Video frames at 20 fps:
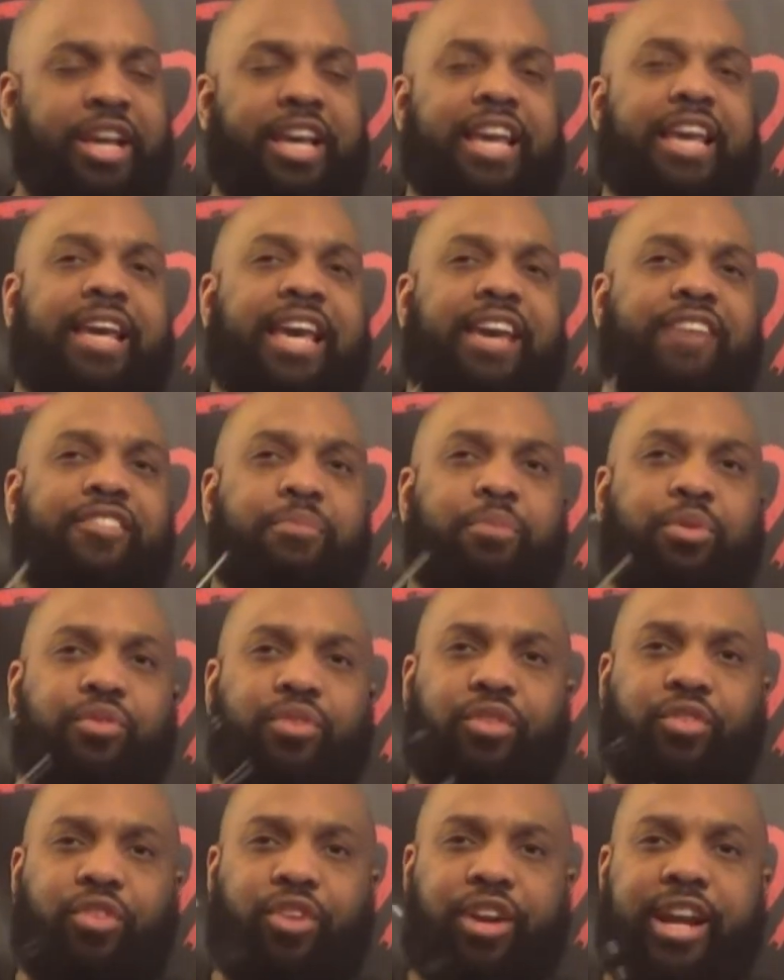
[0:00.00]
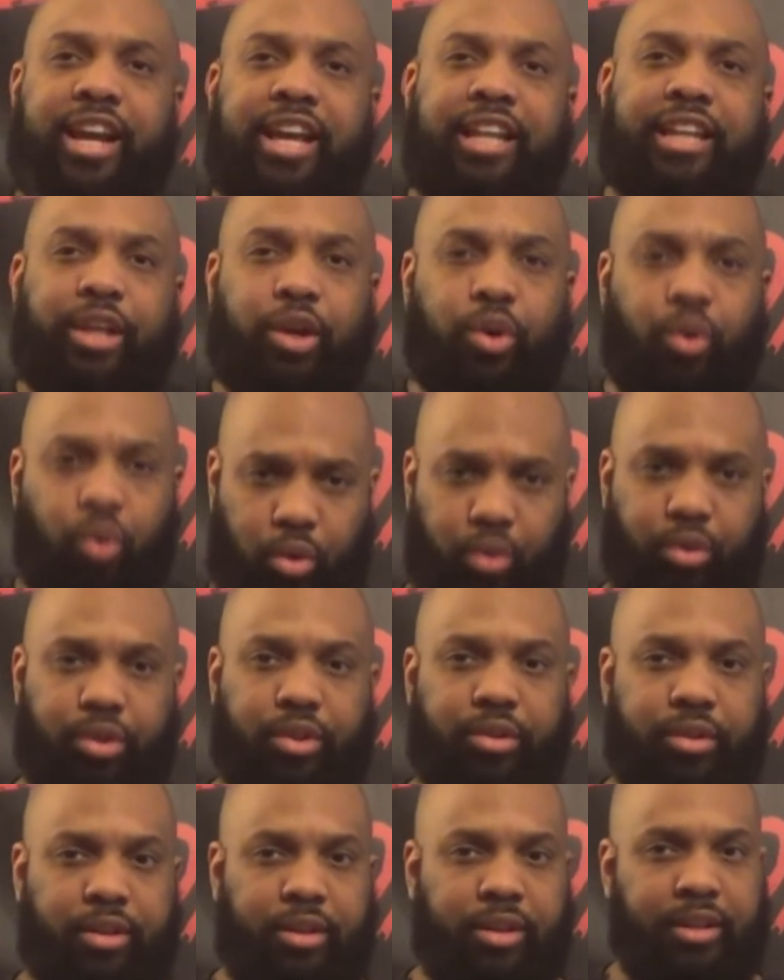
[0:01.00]
It gave it more of a reality horror,
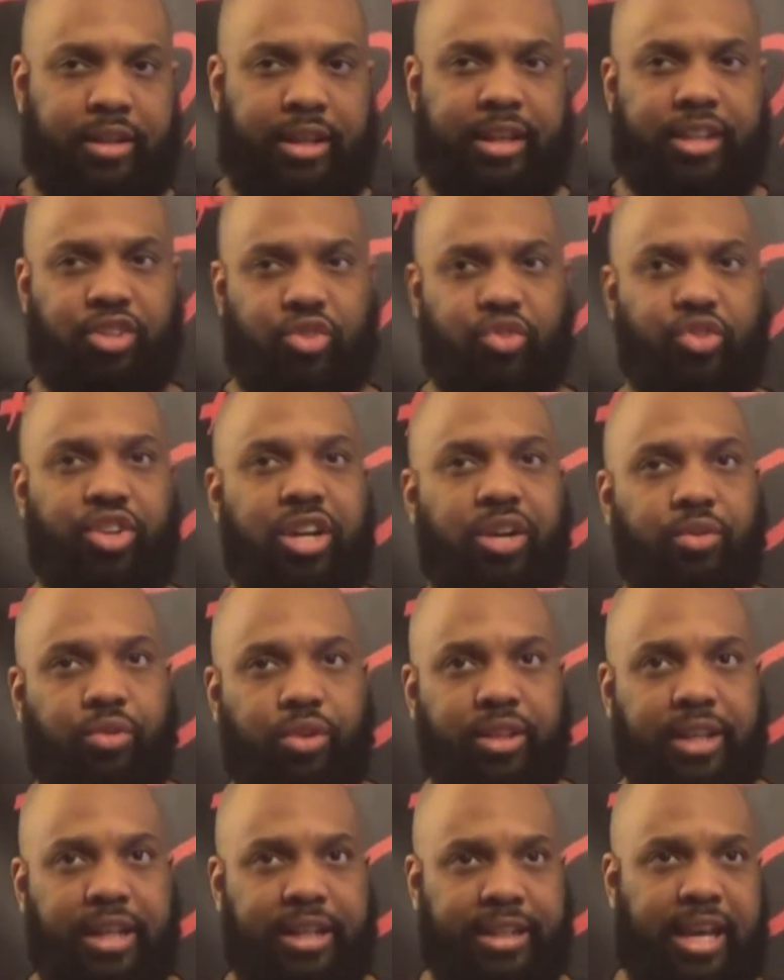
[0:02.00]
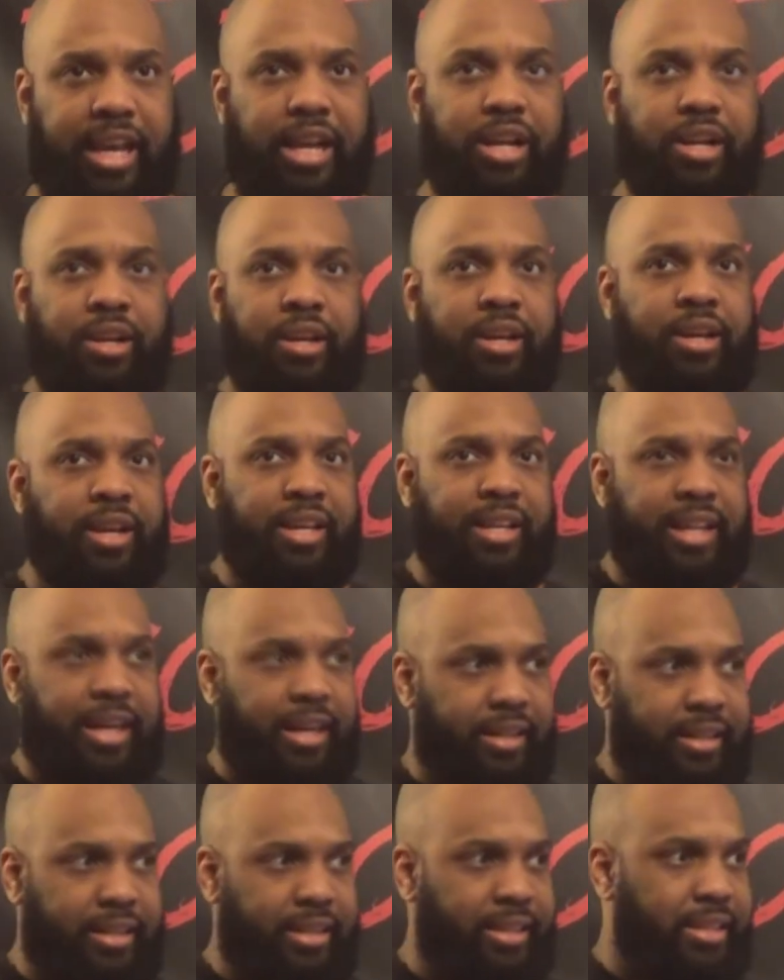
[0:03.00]
like Scream was. Like, they're
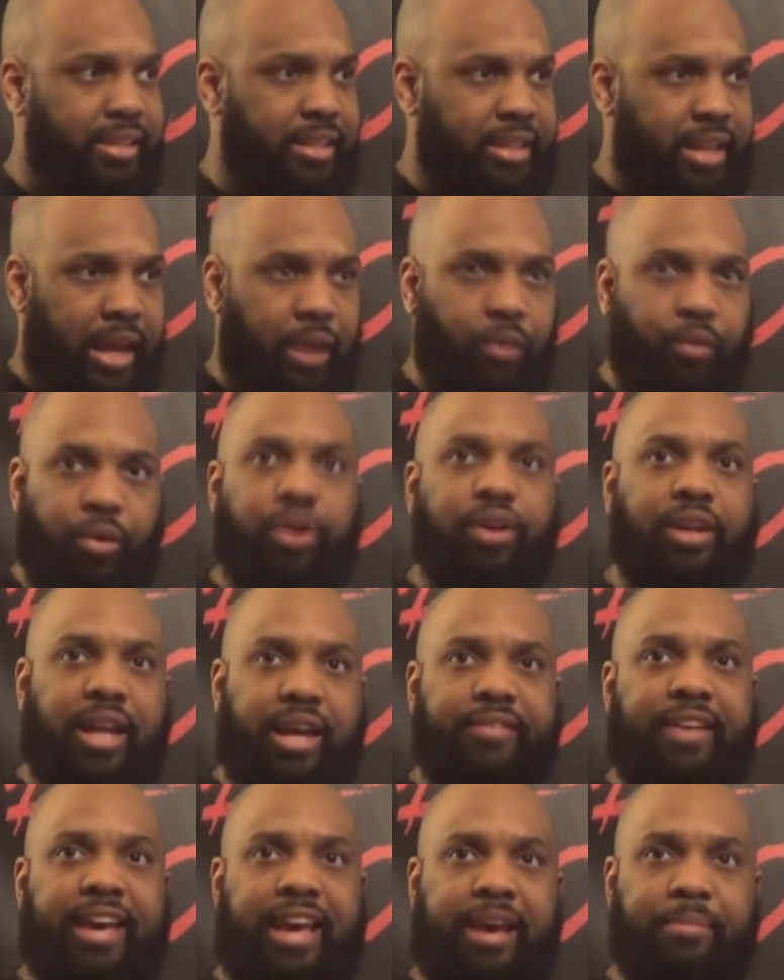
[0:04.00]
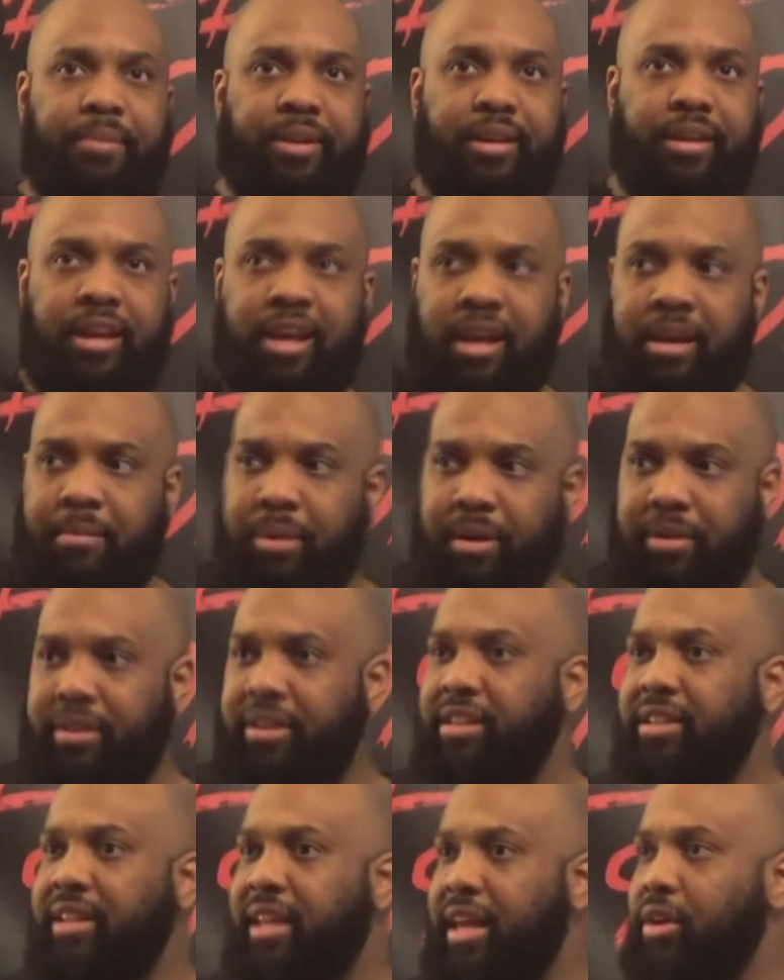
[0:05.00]
like, this is like real life happening, but
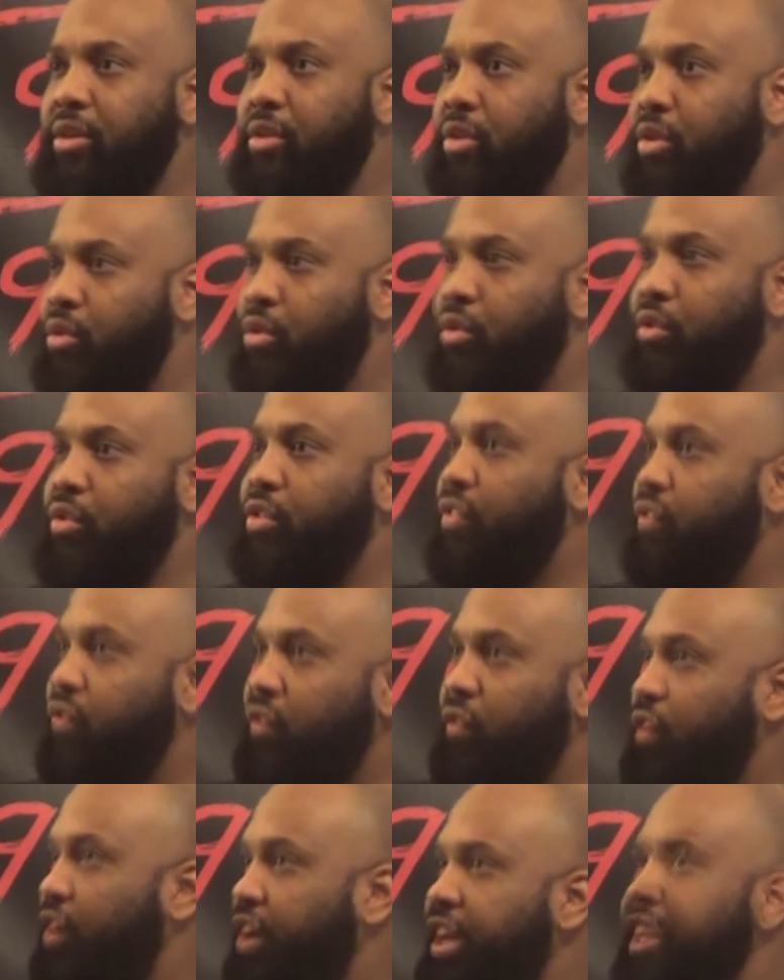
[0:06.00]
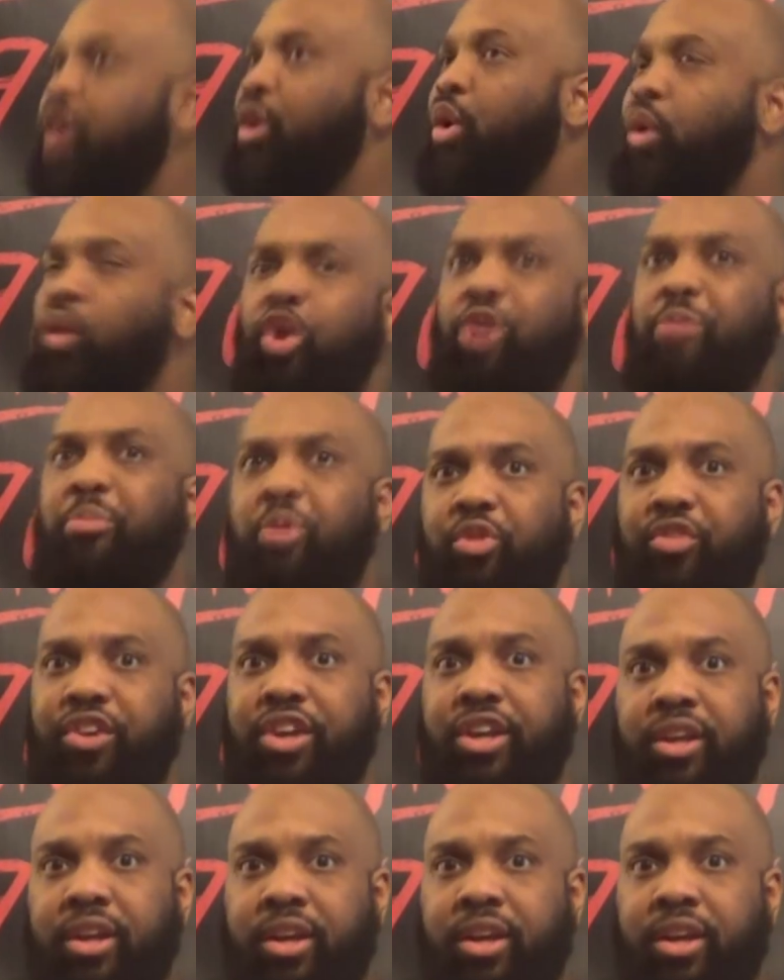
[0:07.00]
it's like in a horror movie.